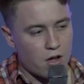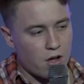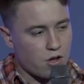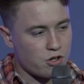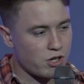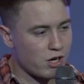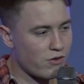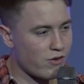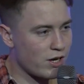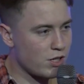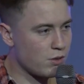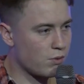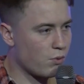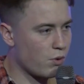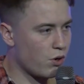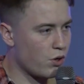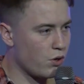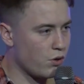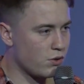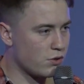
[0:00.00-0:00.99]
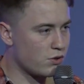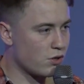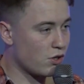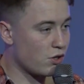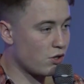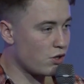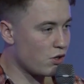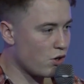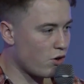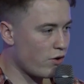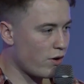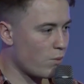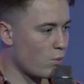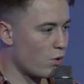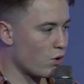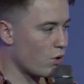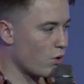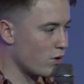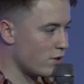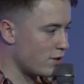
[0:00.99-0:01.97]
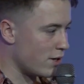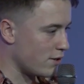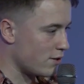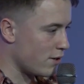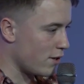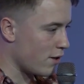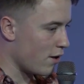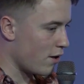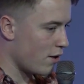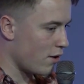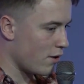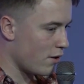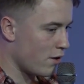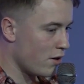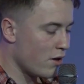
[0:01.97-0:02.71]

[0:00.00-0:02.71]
A generation who's secure in what God says they are.